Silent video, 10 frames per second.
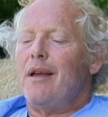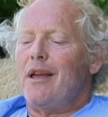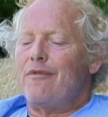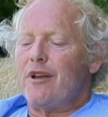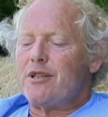
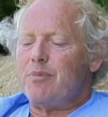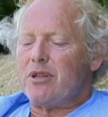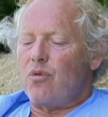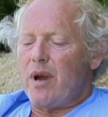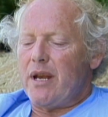If it's
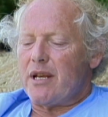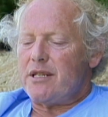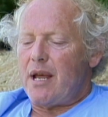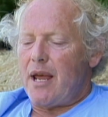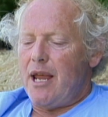between a
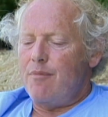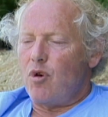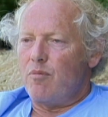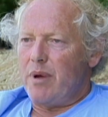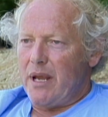
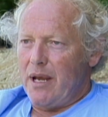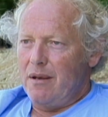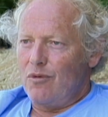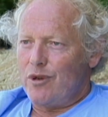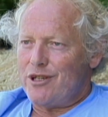table
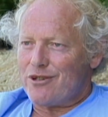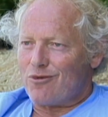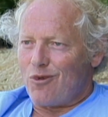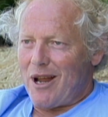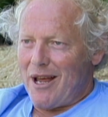beet, which is
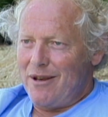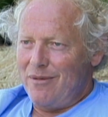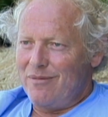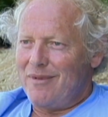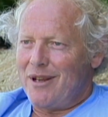red,
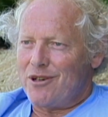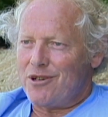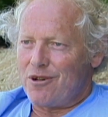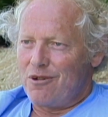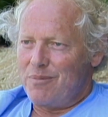and a
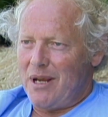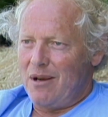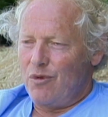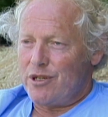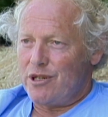sugar
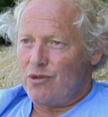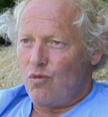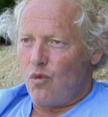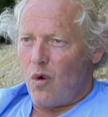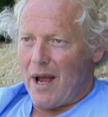beet, which is
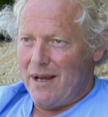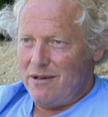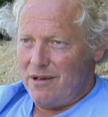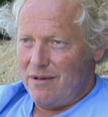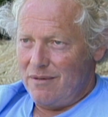
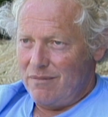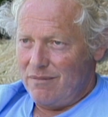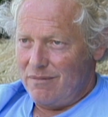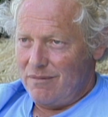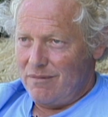white,
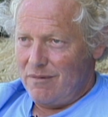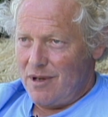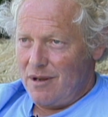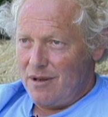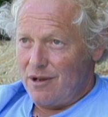
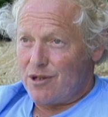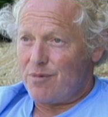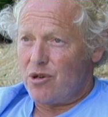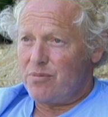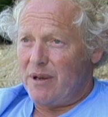they're
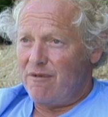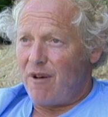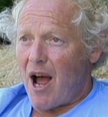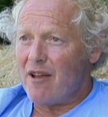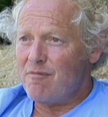supposed to be
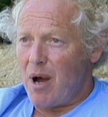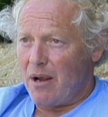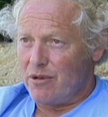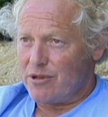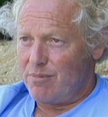five
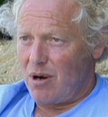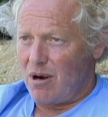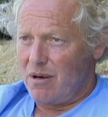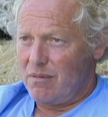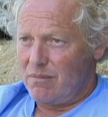miles
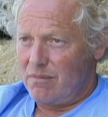apart.